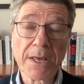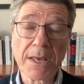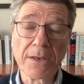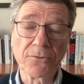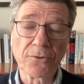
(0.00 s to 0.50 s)

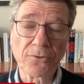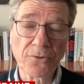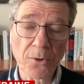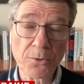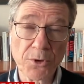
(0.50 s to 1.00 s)
is
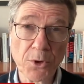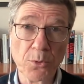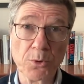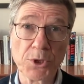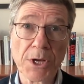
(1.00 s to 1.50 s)
so
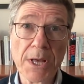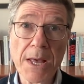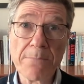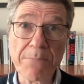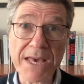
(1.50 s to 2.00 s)
huge.
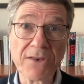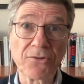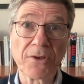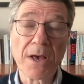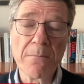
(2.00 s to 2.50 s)

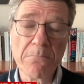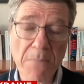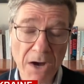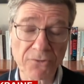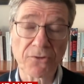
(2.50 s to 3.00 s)
Peace
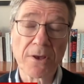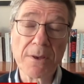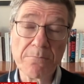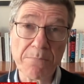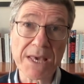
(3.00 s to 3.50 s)
must
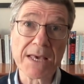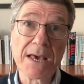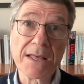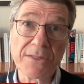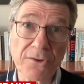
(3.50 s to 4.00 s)

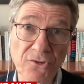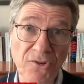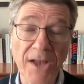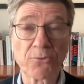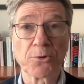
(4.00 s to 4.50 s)
be the
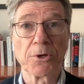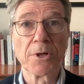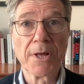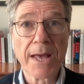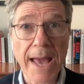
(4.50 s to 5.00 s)

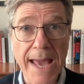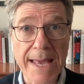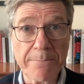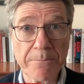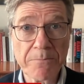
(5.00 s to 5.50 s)
central
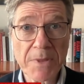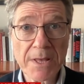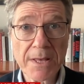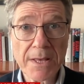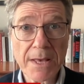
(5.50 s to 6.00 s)
aim
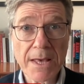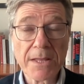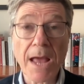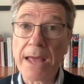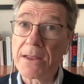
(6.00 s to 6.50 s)

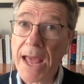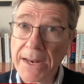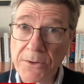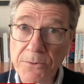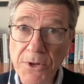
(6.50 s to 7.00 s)

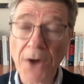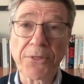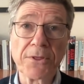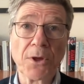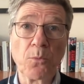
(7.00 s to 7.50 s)
and
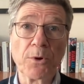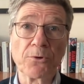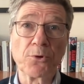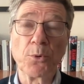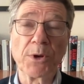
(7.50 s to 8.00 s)
nothing that we are
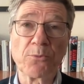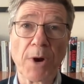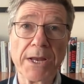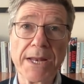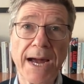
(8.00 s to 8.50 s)
doing
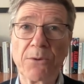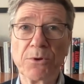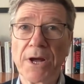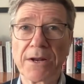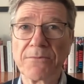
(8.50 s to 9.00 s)
right now,
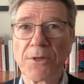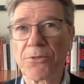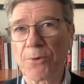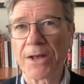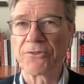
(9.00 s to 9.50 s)
none of the
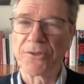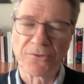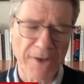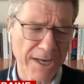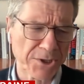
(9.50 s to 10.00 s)
threats, the
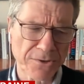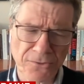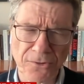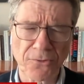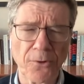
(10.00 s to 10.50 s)
sanctions,
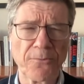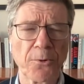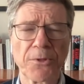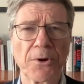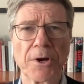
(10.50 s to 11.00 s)
and
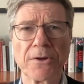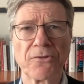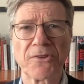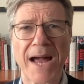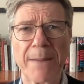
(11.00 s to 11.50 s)
forth are going to
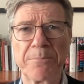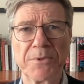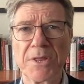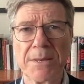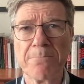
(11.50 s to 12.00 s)
stop
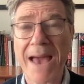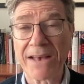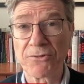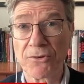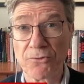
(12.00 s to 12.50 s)
the
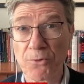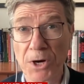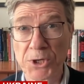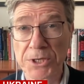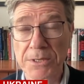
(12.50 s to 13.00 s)
mass
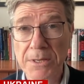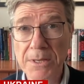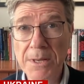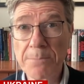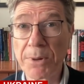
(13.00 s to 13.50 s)
destruction,
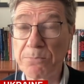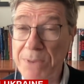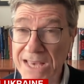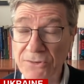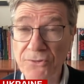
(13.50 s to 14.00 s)
but
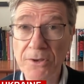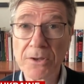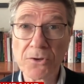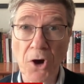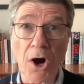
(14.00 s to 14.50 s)
peace
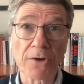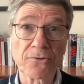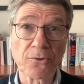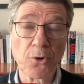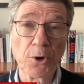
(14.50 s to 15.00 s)

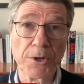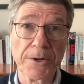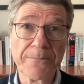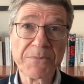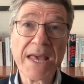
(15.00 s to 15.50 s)
talks could.
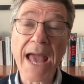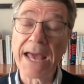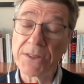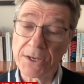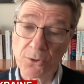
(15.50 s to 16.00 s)

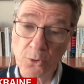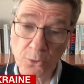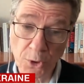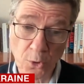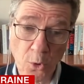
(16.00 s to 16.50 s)
And right. the,
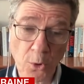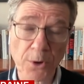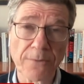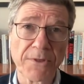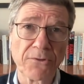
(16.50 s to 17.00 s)
the core
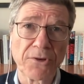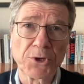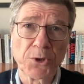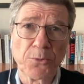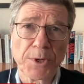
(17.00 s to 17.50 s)
of this
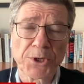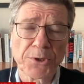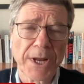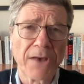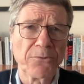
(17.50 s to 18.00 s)
issue,
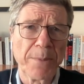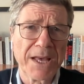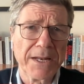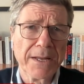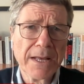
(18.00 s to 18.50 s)
Richard, has been,